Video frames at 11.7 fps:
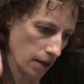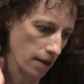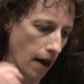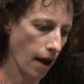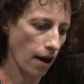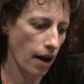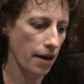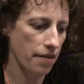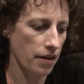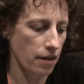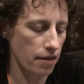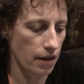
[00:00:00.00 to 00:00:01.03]
Yeah, I
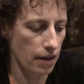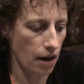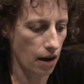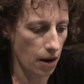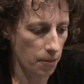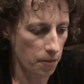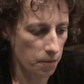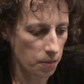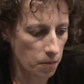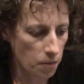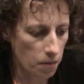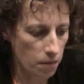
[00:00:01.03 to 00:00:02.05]
think that
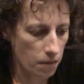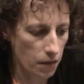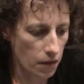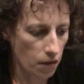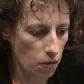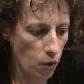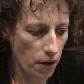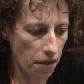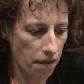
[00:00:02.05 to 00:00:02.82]
one